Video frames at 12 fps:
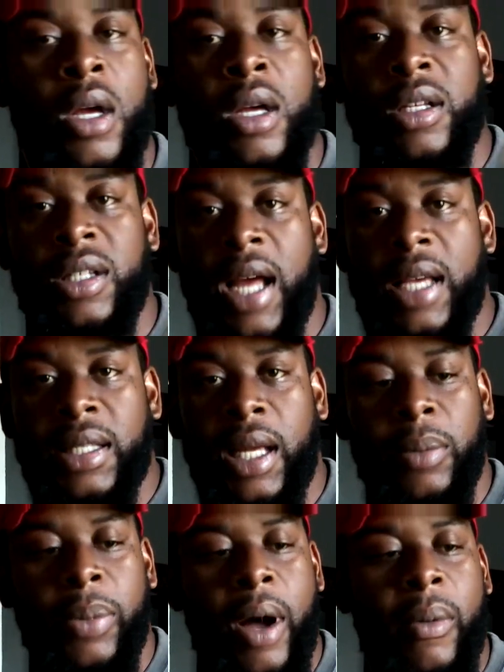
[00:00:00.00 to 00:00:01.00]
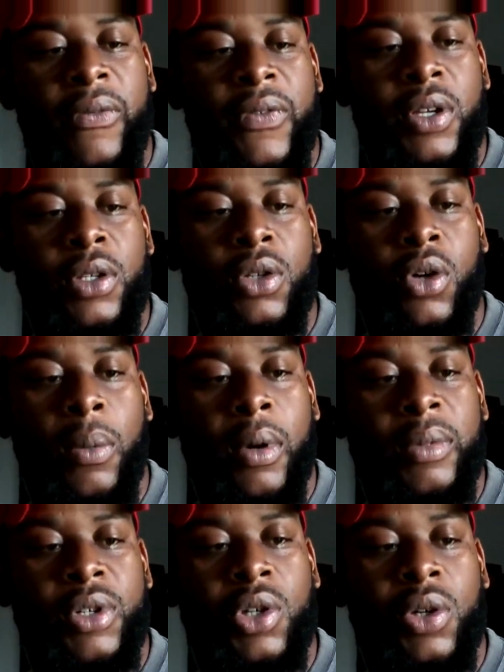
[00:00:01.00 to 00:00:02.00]
Shouts out to Palmer Feed Store. I'm going to
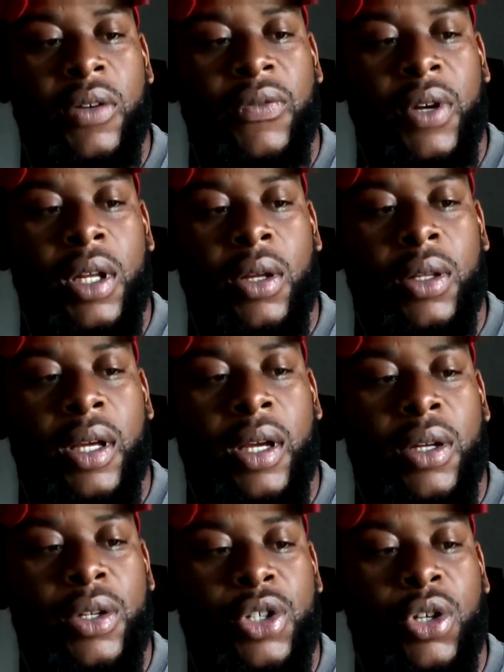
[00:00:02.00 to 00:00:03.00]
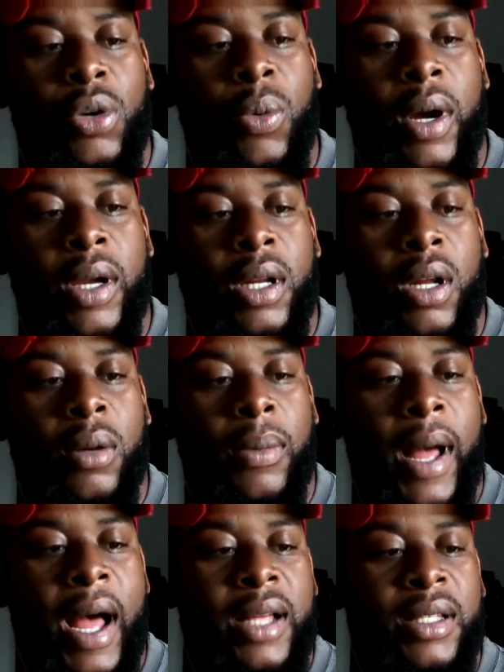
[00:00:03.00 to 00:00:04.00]
be shooting a video there and show you where I get all of my
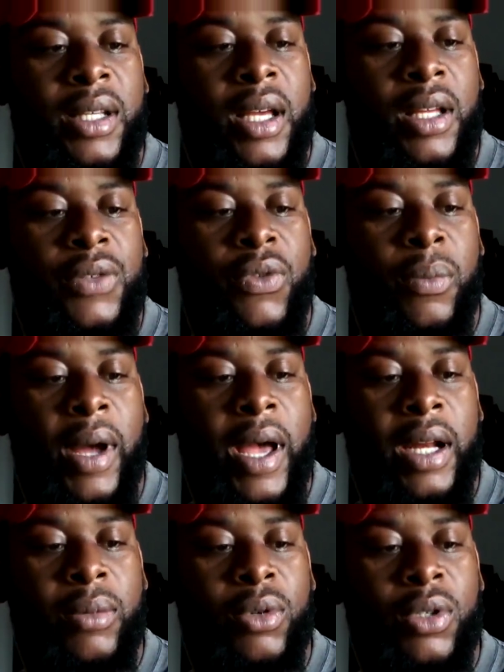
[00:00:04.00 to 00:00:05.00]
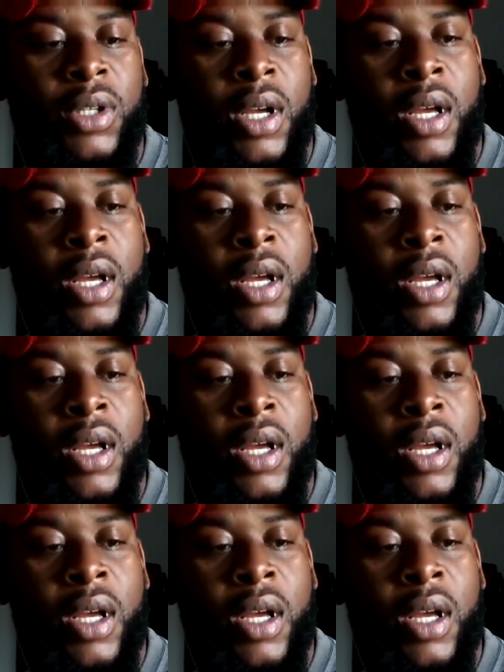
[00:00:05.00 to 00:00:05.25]
odds and ends for my animals.